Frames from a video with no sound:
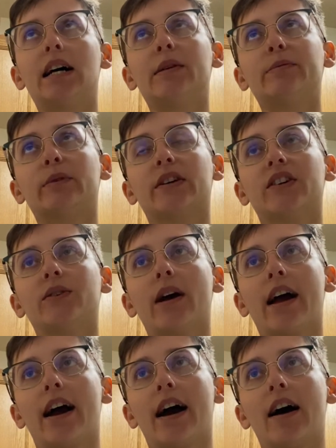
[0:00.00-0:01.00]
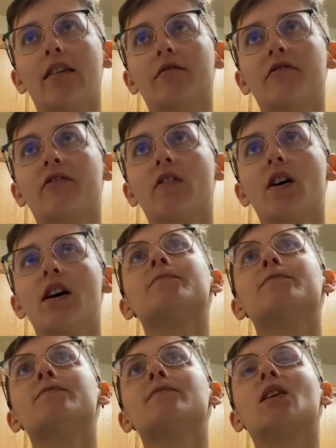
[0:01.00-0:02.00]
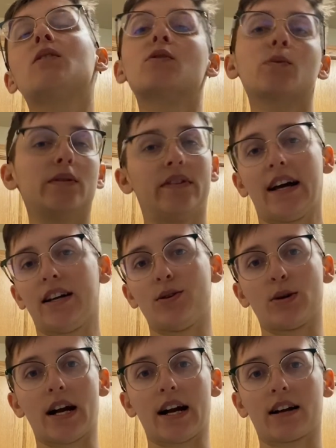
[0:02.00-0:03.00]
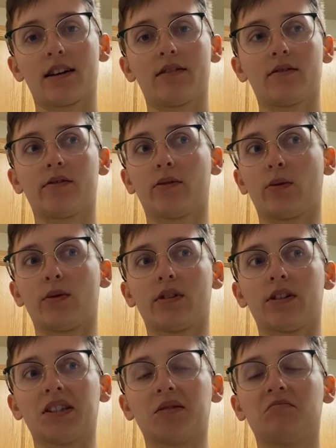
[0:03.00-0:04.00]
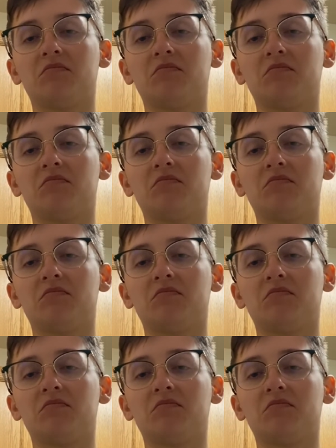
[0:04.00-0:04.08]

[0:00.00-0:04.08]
where you have, so we've had drag for,